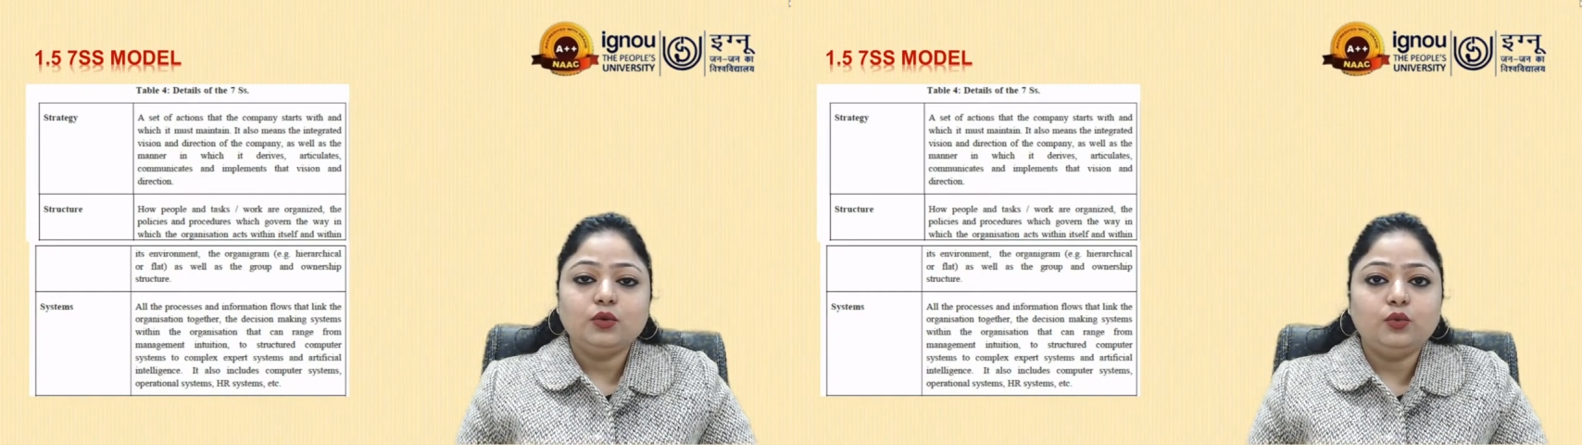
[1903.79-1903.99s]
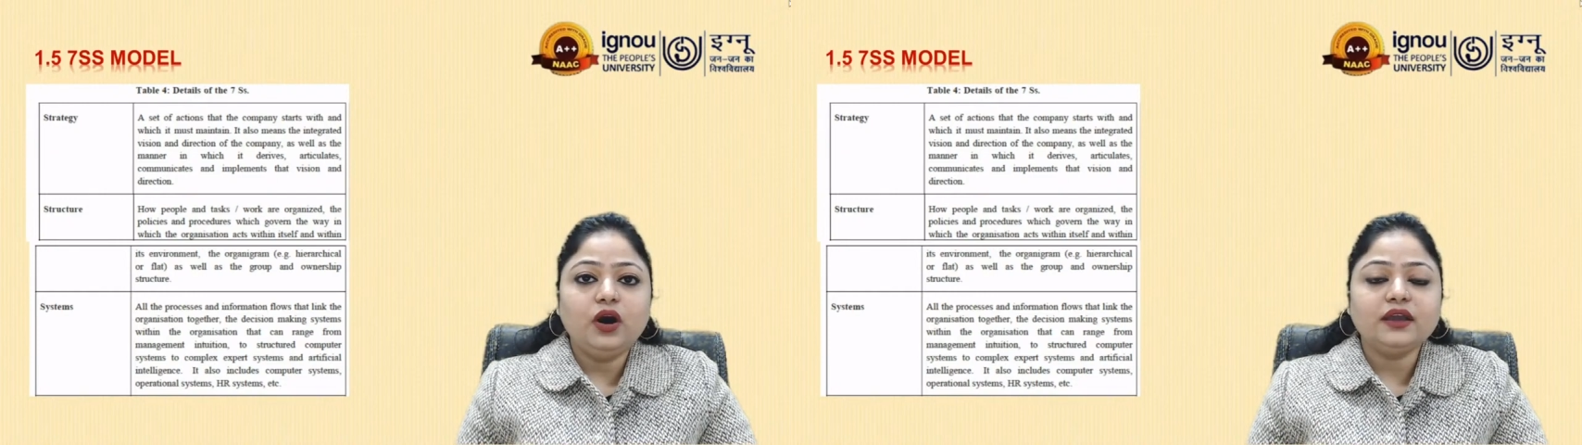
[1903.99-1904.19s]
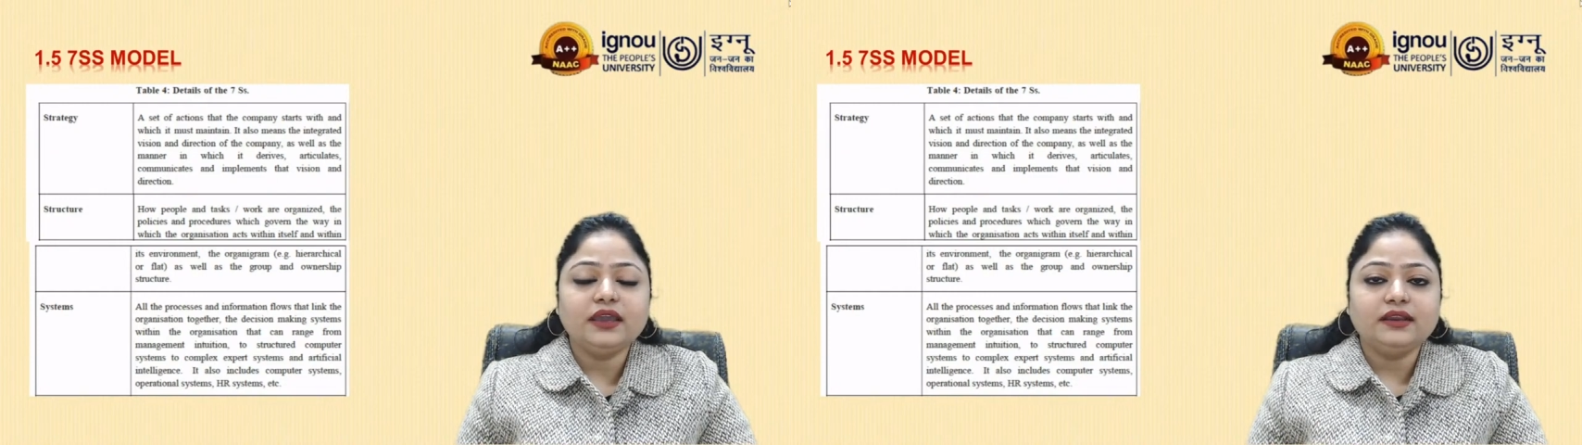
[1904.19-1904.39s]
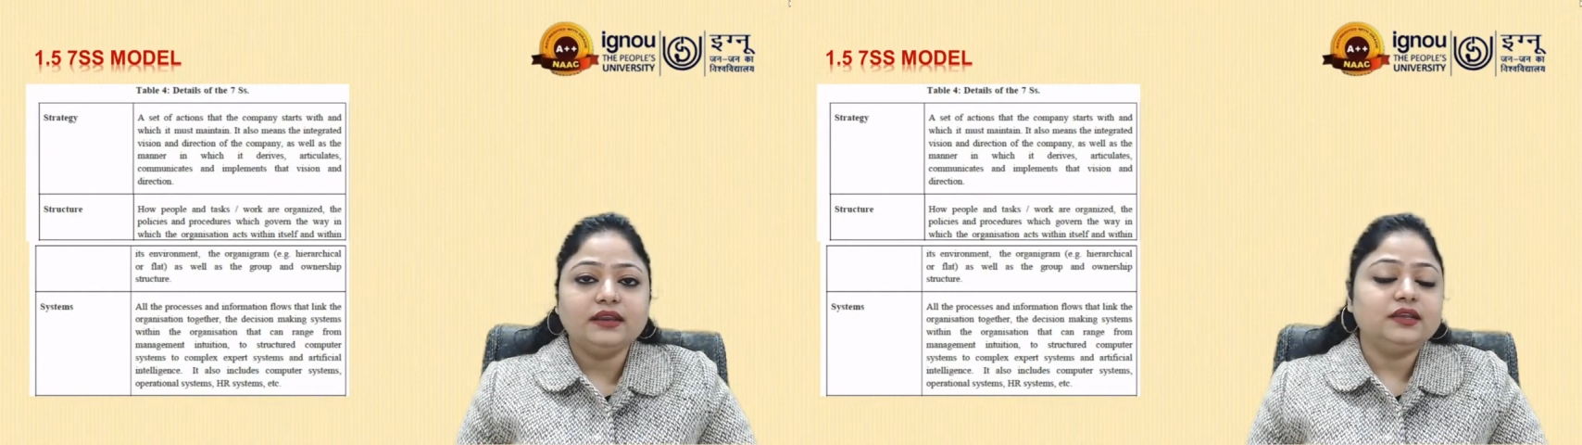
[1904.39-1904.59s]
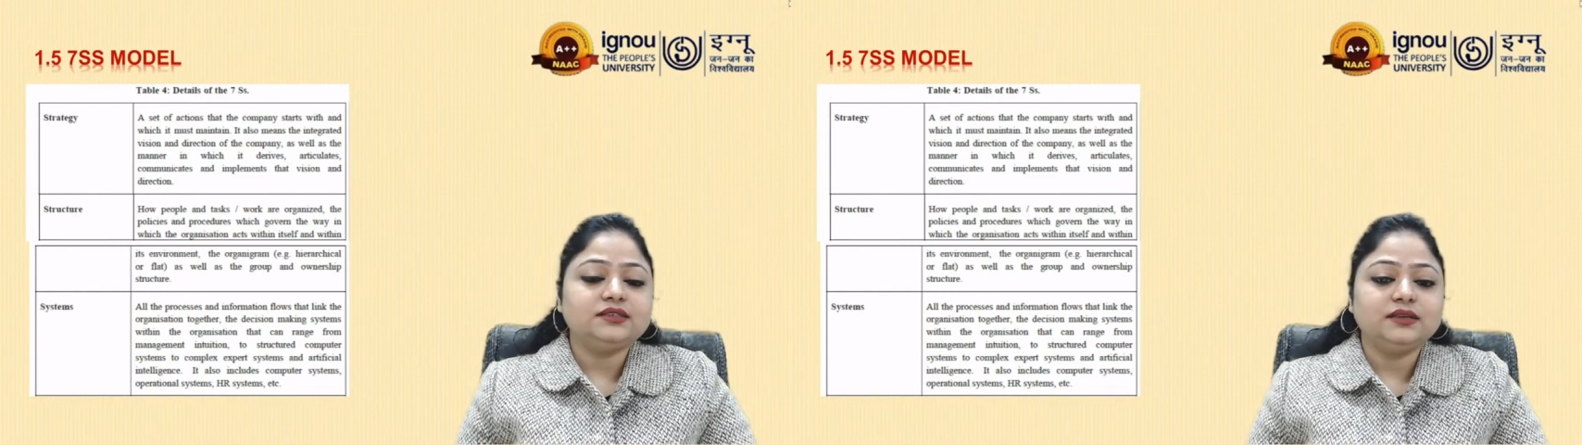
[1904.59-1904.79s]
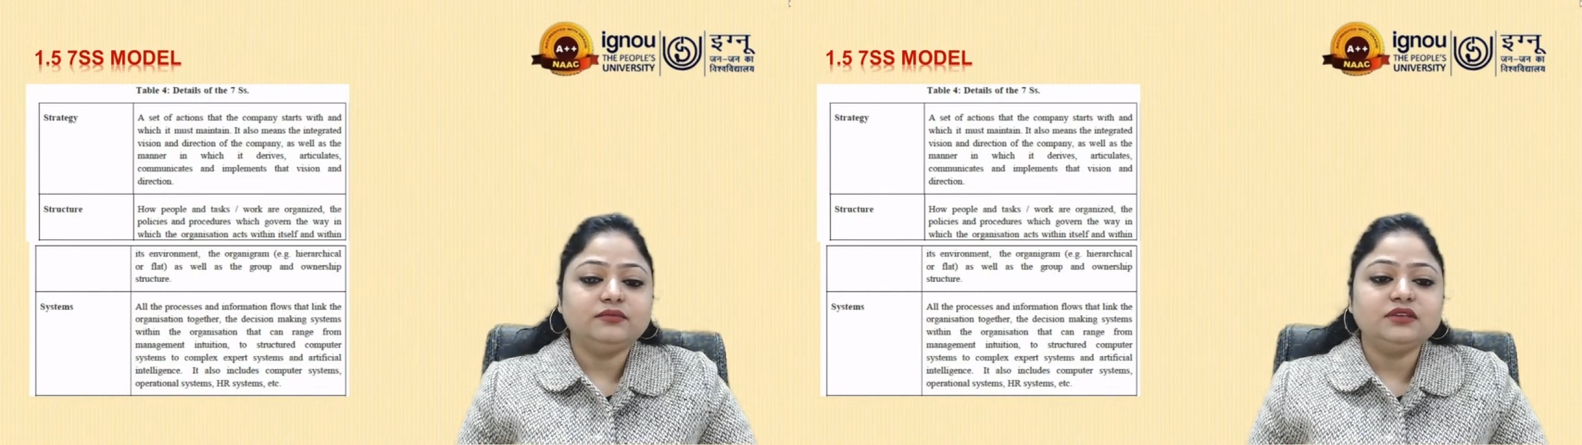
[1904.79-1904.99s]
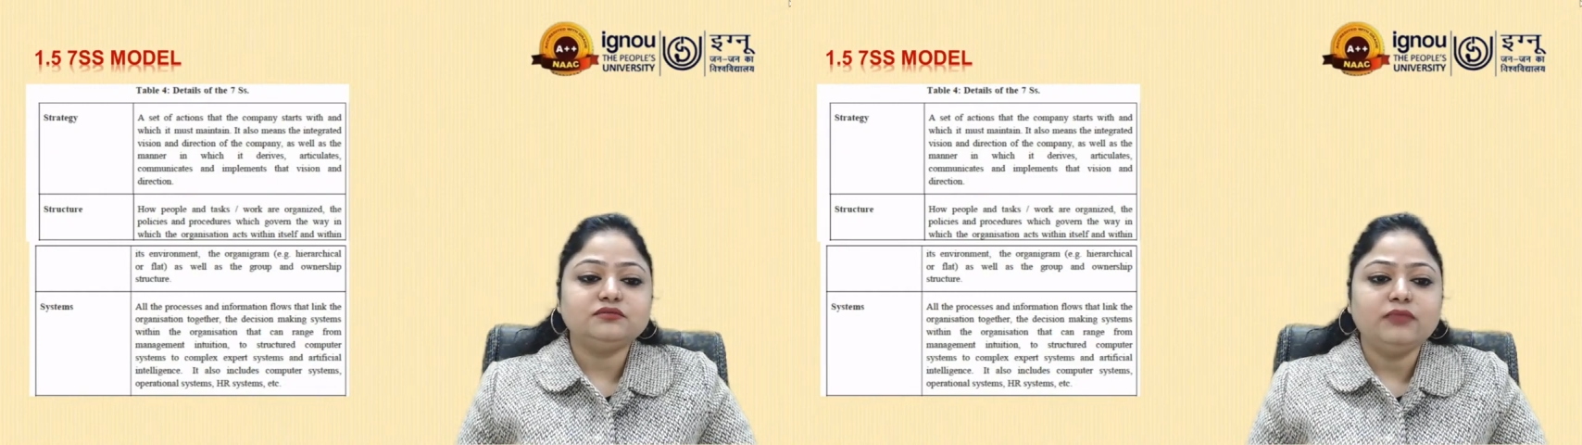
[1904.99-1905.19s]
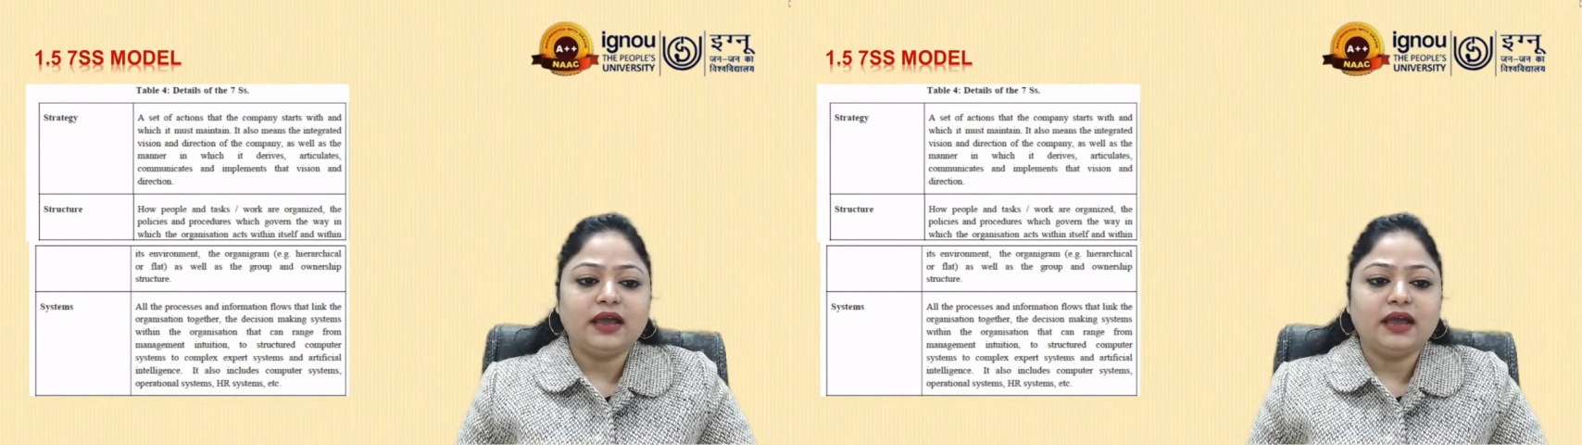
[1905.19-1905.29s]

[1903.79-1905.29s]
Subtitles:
working in a seamless